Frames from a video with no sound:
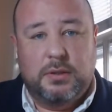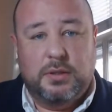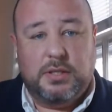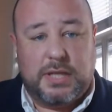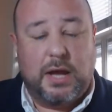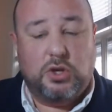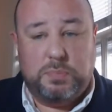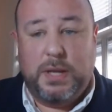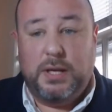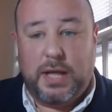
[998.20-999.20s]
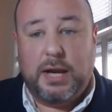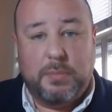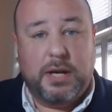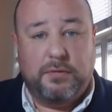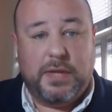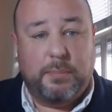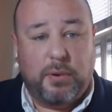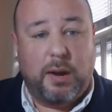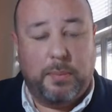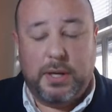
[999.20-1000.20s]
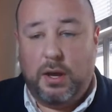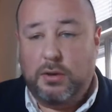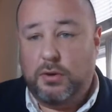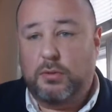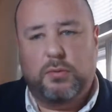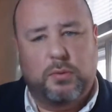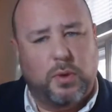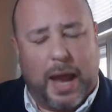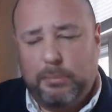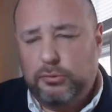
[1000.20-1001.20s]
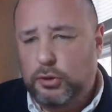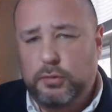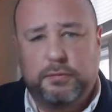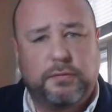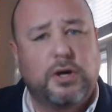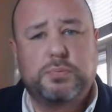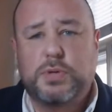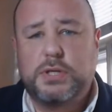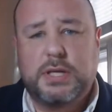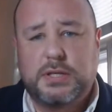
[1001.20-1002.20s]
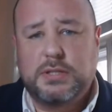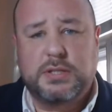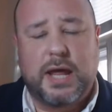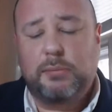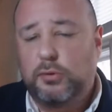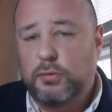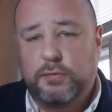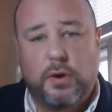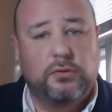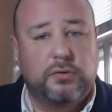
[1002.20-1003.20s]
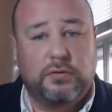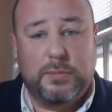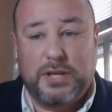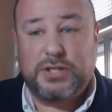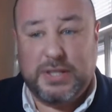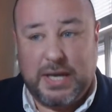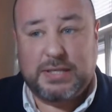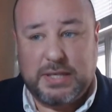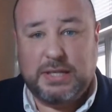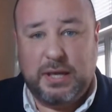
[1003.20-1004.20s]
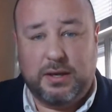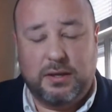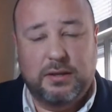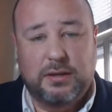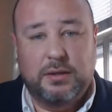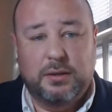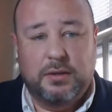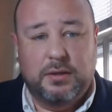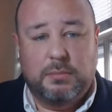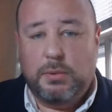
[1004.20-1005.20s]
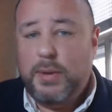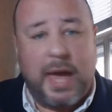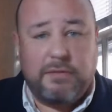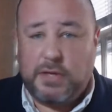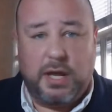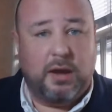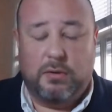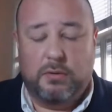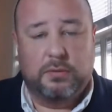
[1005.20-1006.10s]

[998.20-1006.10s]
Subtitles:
Did the town spend a lot of money for that property under absolute false pretenses and absolute false information? Yes, they did. But we have it now.